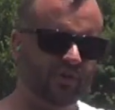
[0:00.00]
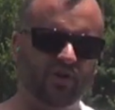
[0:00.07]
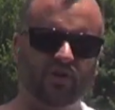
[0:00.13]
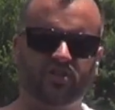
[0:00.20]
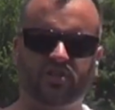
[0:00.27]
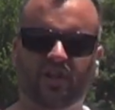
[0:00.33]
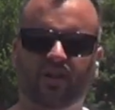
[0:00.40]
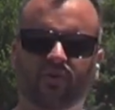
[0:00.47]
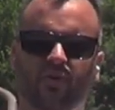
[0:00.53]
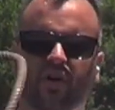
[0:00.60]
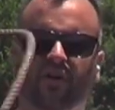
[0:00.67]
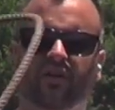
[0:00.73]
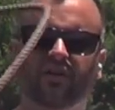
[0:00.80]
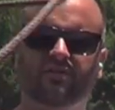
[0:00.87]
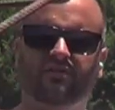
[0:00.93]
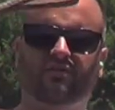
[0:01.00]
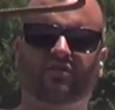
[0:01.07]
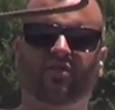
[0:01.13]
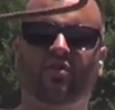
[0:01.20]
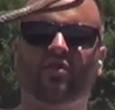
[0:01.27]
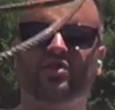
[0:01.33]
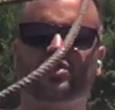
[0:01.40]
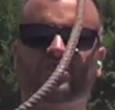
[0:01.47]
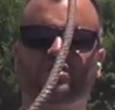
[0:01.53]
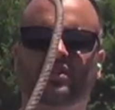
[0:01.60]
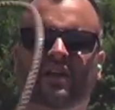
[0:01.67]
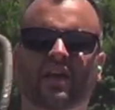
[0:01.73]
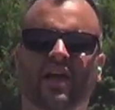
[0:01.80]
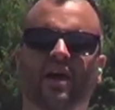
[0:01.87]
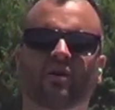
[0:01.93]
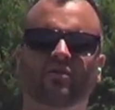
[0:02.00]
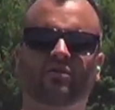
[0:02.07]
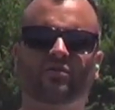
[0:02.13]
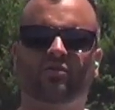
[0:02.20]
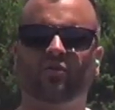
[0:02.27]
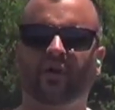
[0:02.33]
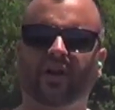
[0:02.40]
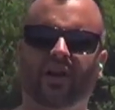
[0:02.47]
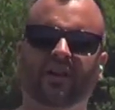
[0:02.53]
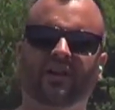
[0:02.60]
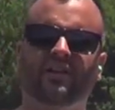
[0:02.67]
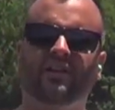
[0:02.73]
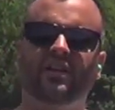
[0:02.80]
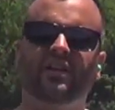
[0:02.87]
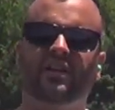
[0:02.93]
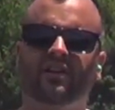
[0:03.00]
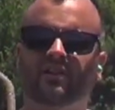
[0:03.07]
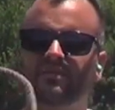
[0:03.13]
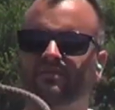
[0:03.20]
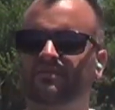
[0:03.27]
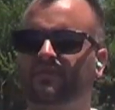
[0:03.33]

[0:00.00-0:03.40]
because I didn't want to throw this thing out when I didn't need it.